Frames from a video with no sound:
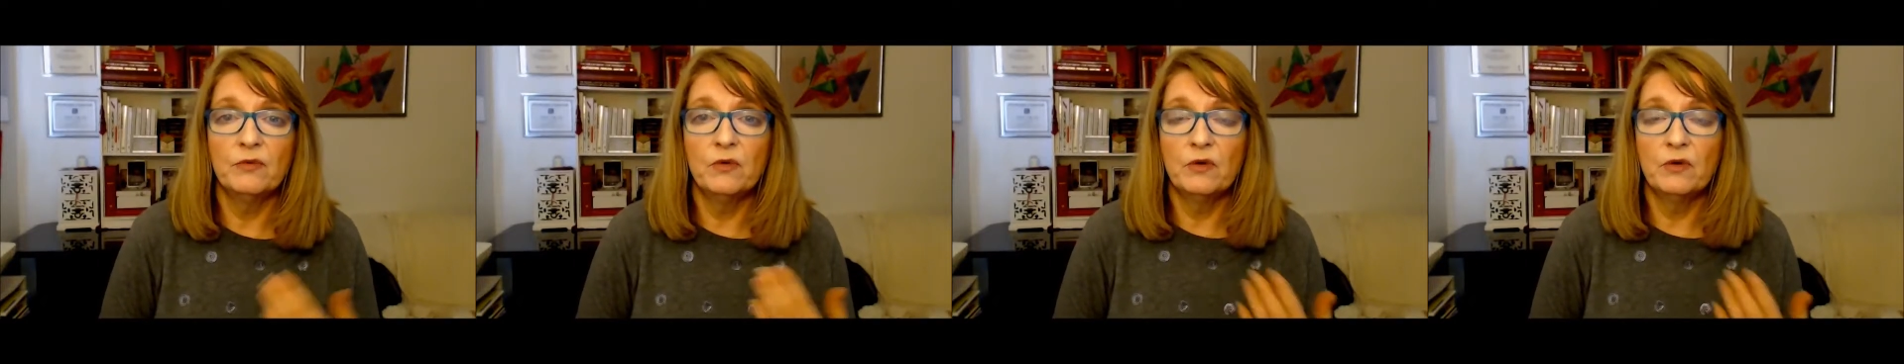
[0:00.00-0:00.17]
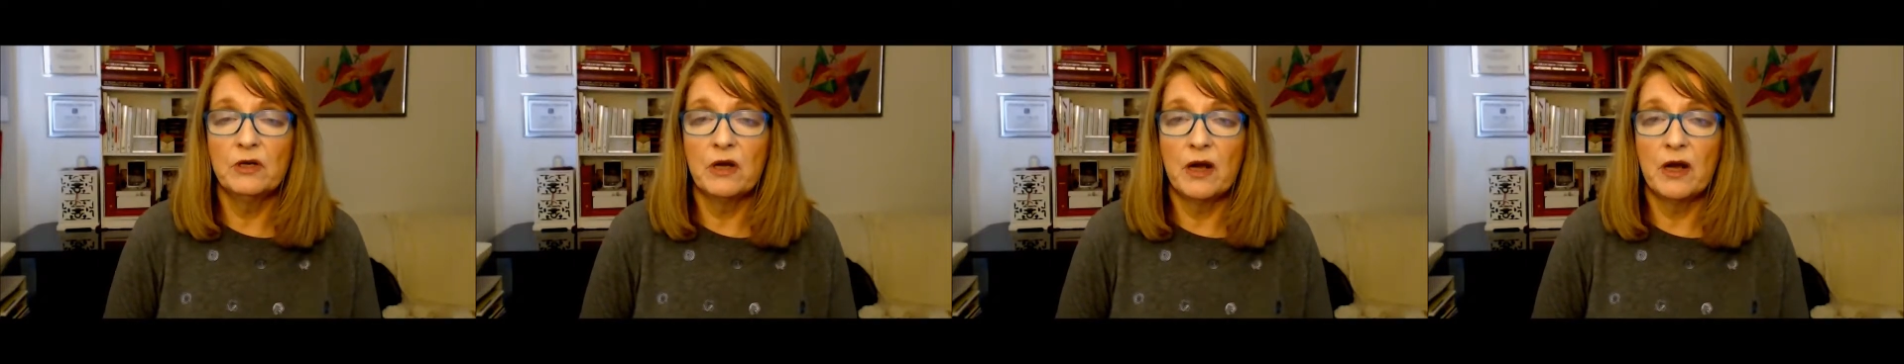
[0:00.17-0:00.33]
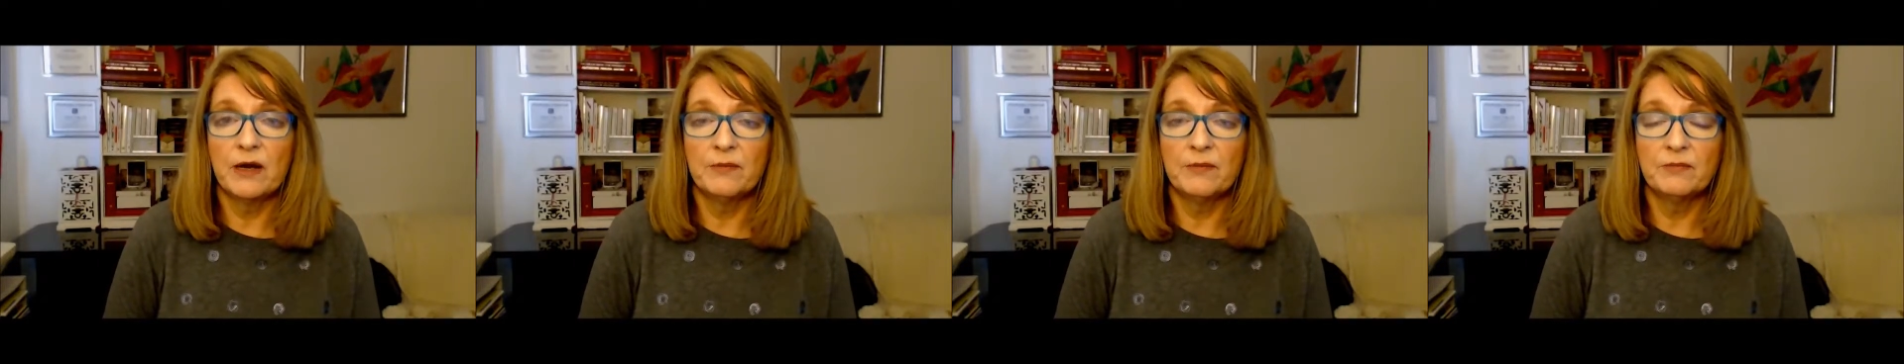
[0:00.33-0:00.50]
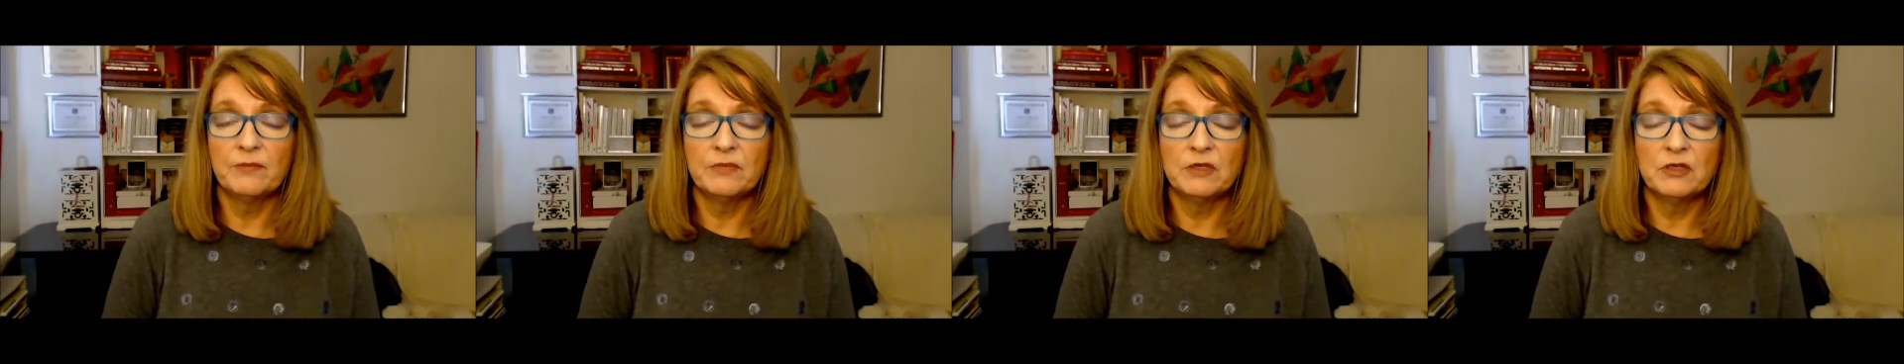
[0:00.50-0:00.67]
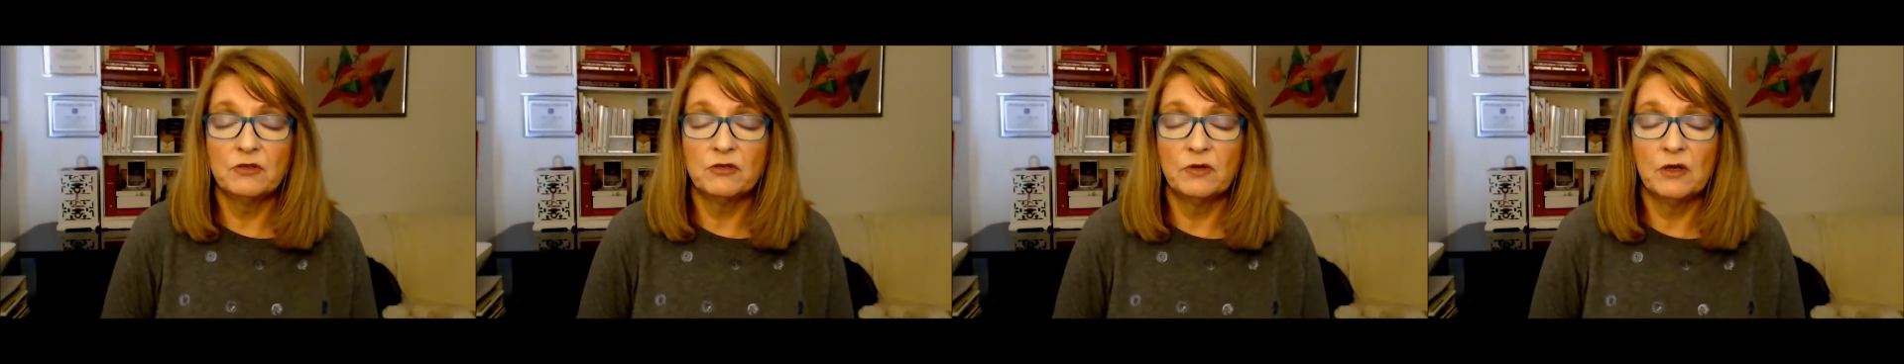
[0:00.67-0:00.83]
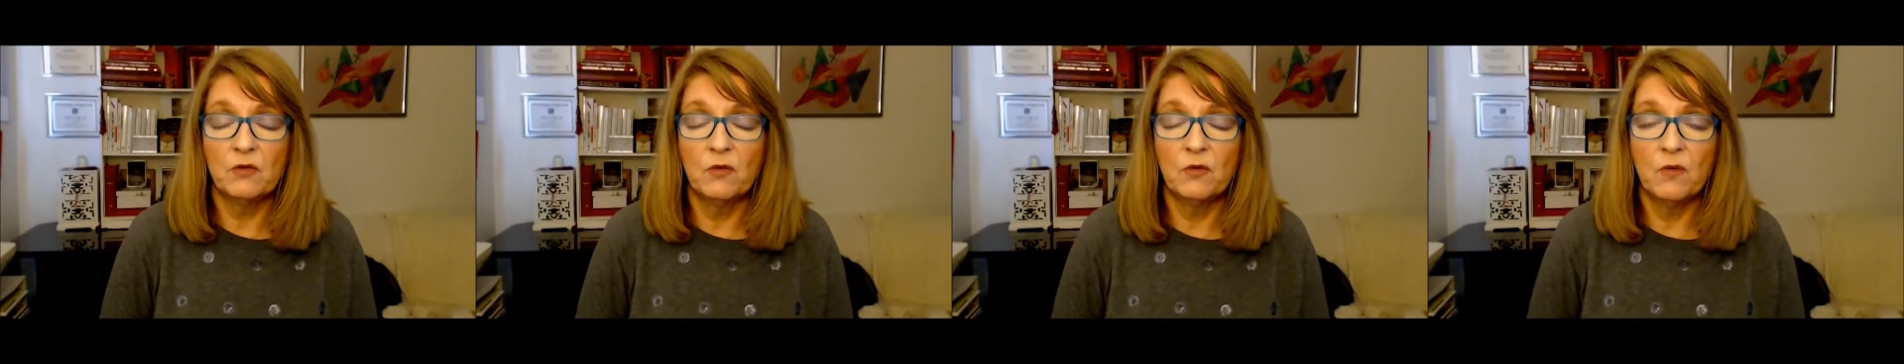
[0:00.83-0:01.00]
when you got up to
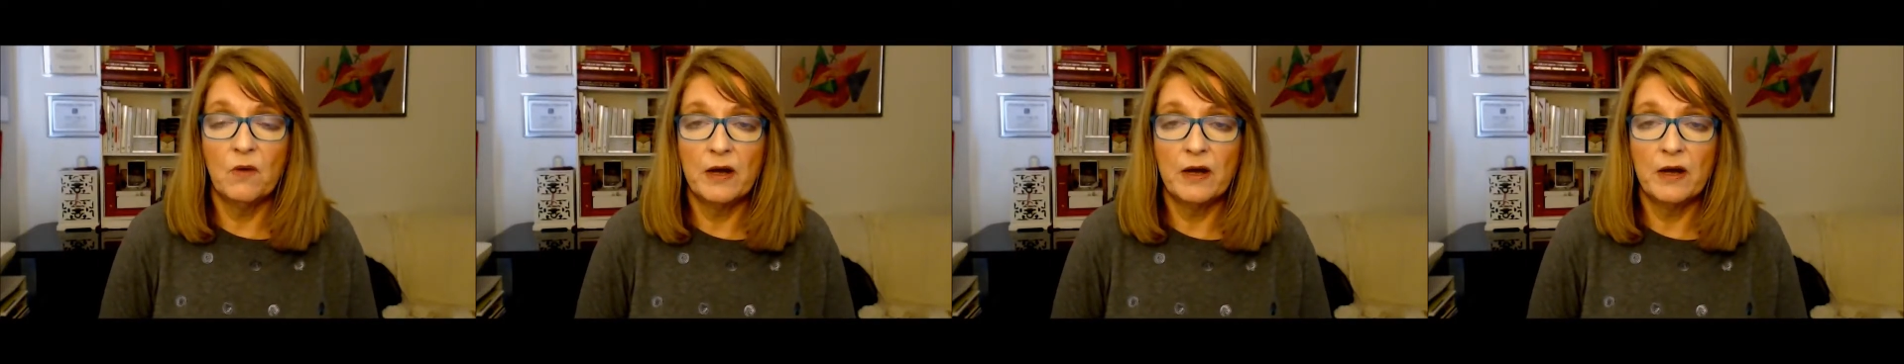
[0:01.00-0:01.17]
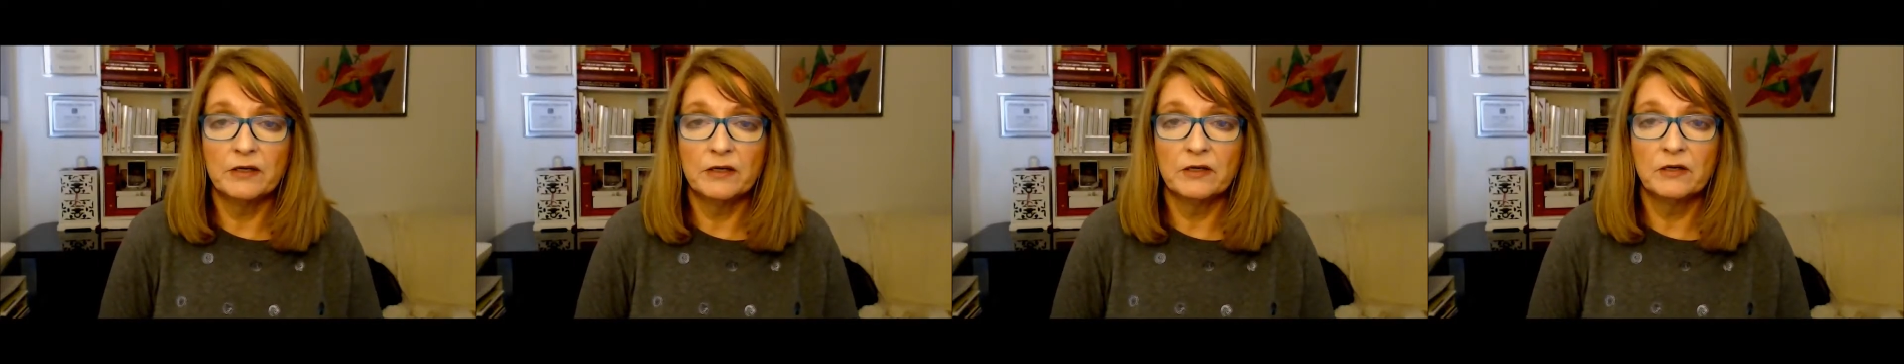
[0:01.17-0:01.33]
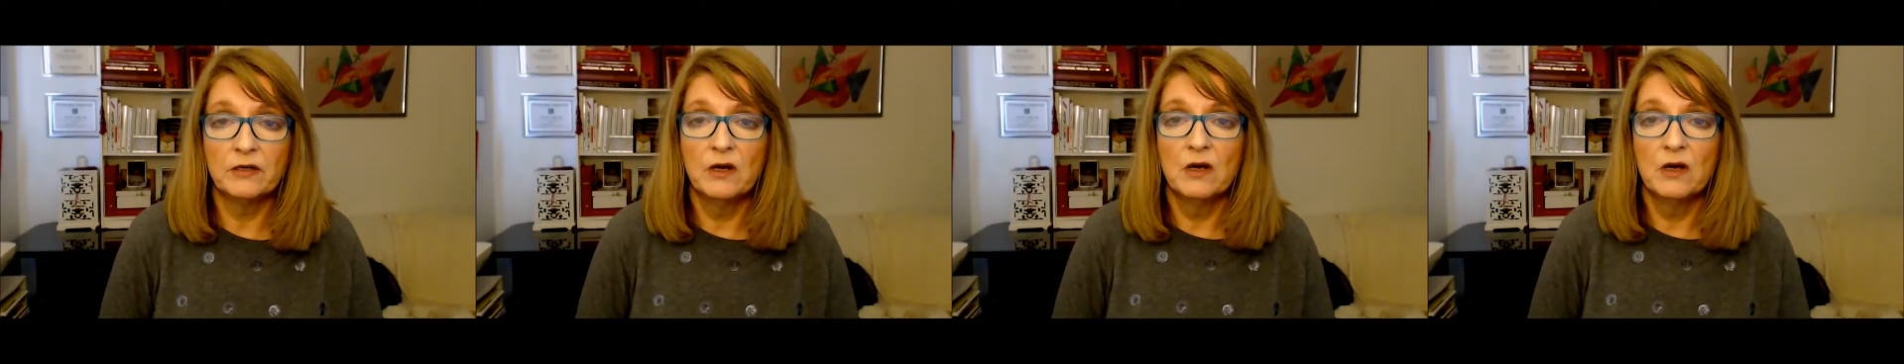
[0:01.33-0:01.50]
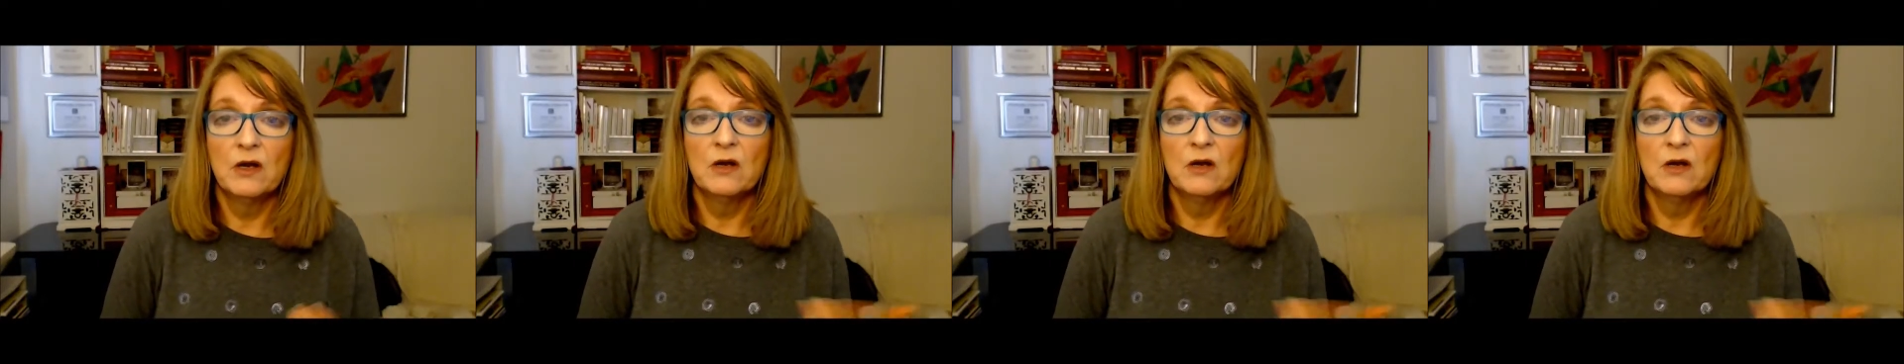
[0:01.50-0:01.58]
drink water,